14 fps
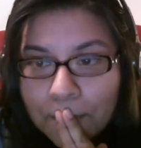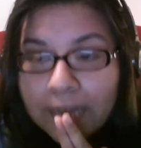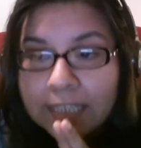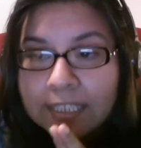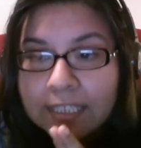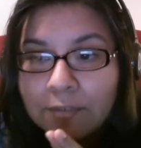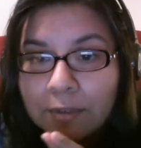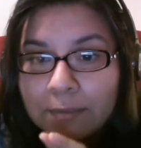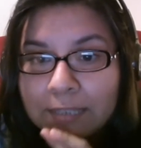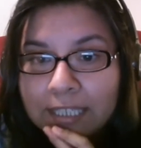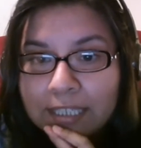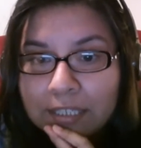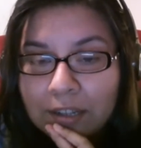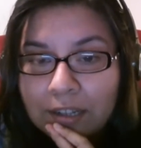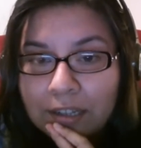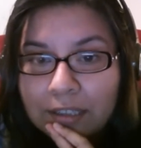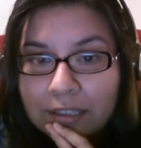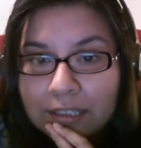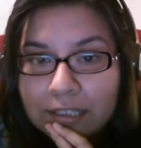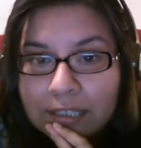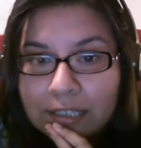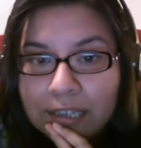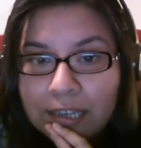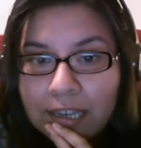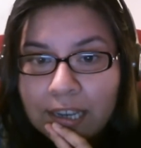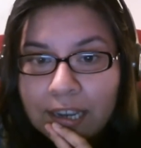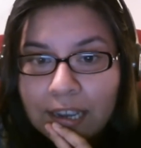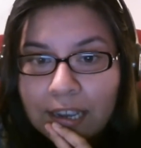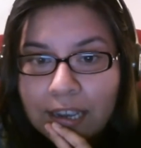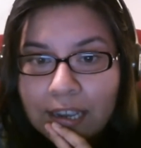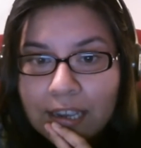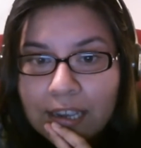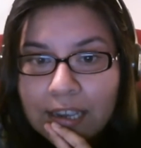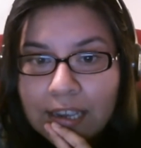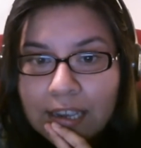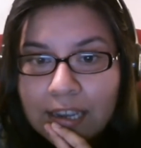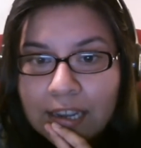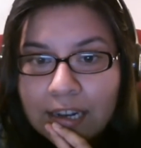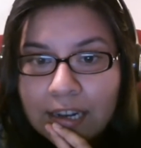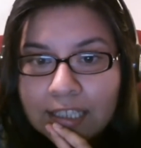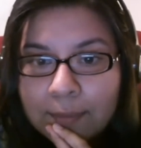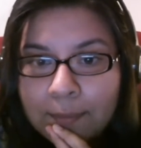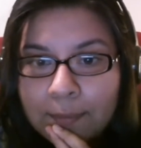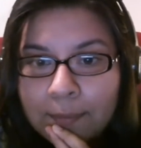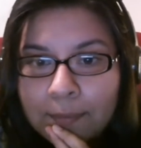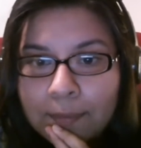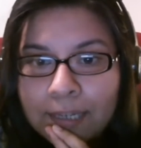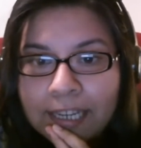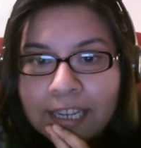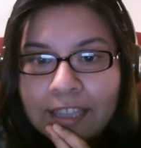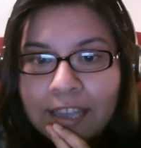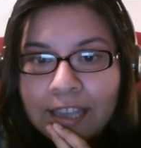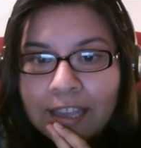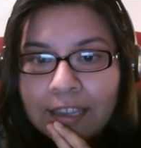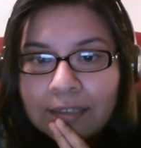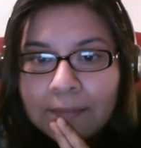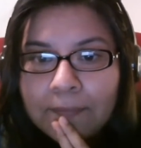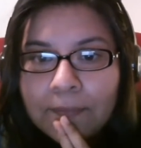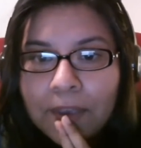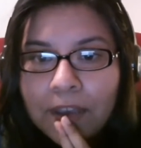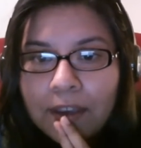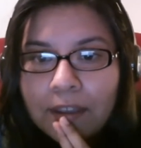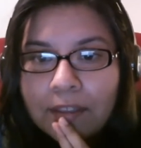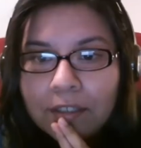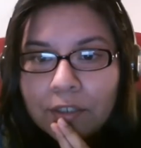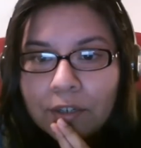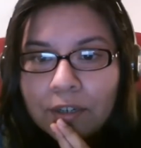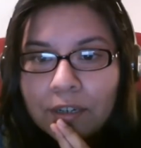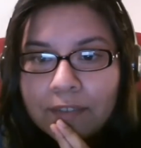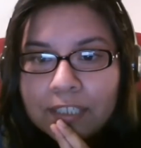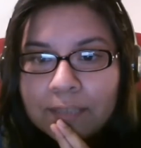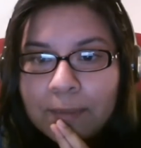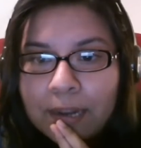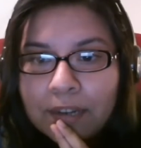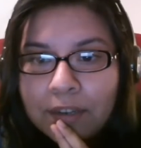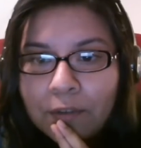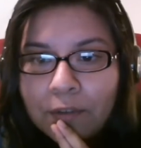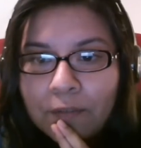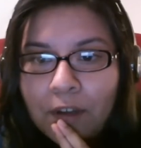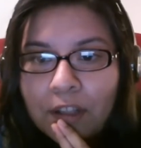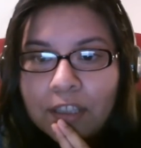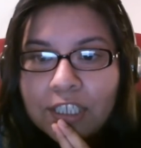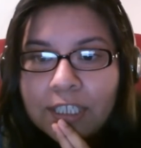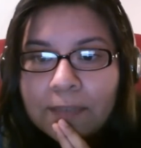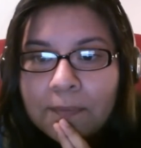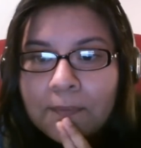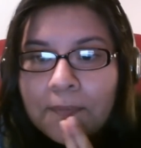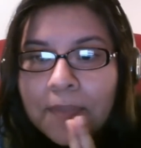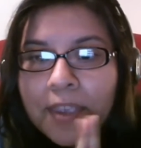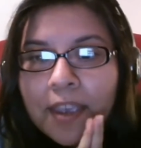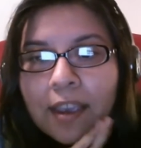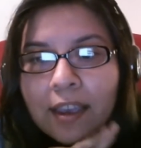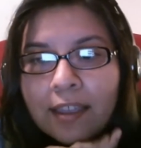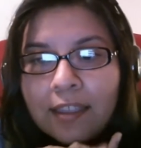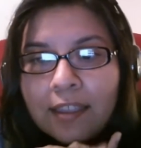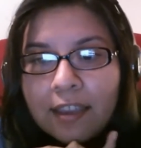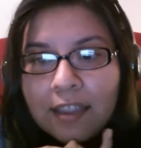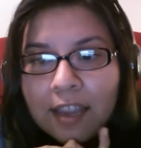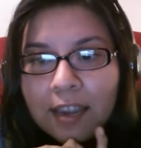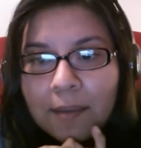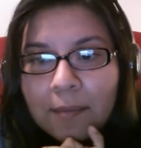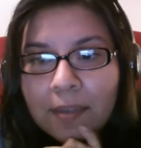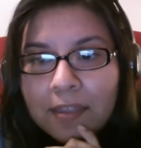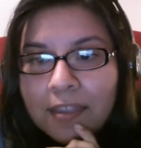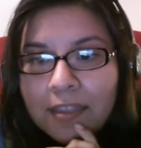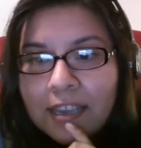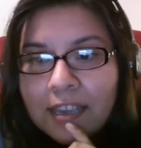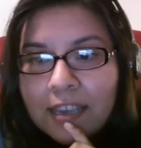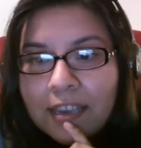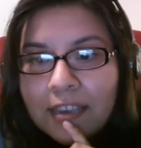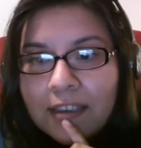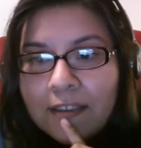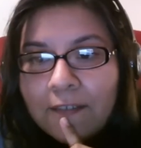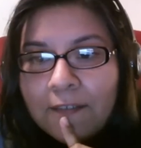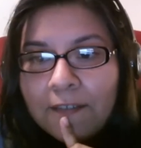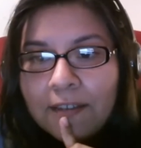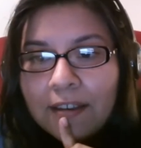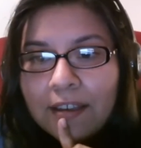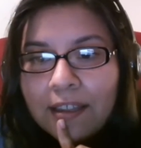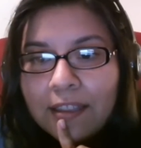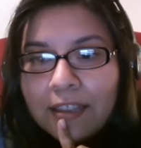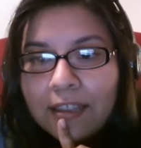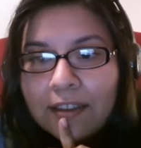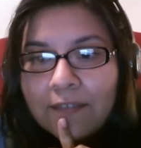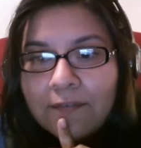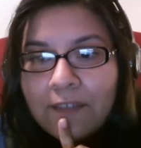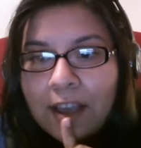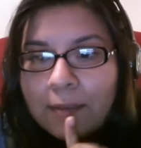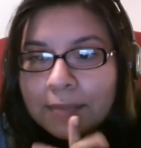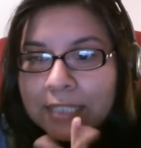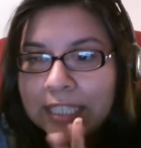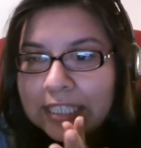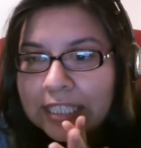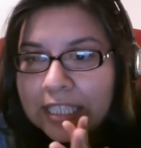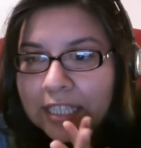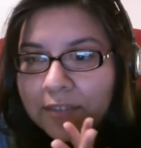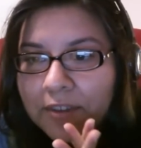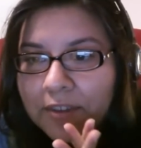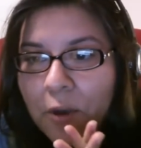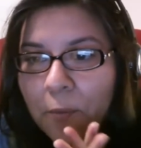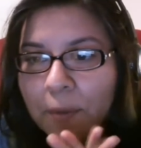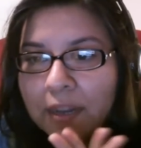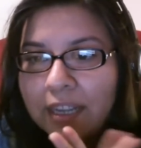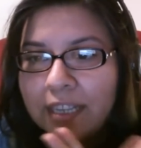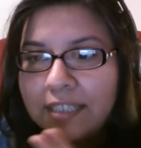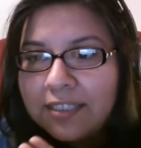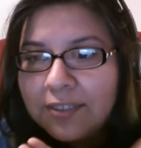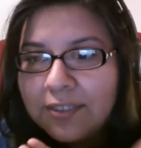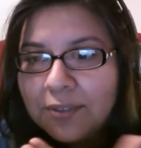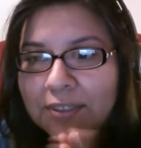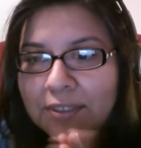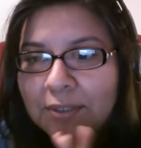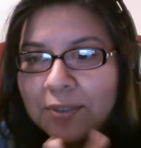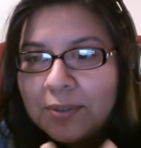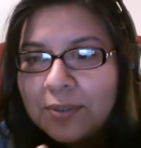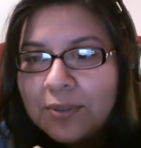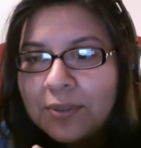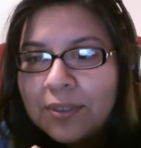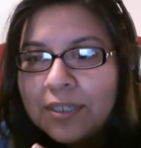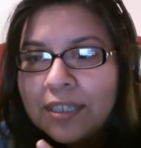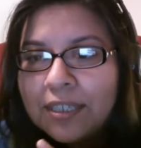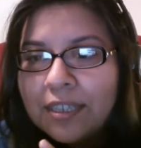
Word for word: I guess his website's called Inexplicata, uh, the Journal of Hispanic Ufology. They claim the that FAP says the reopening is due to